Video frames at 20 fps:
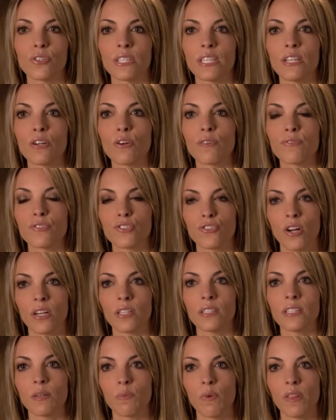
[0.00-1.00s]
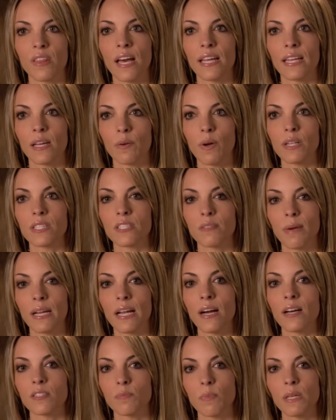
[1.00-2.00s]
a year of struggling with that, I went to my
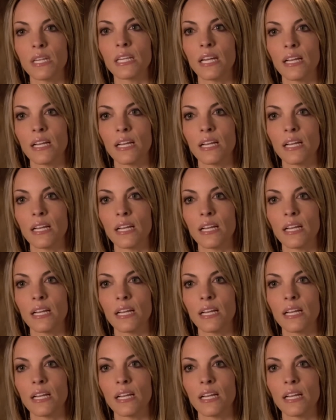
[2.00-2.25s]
husband and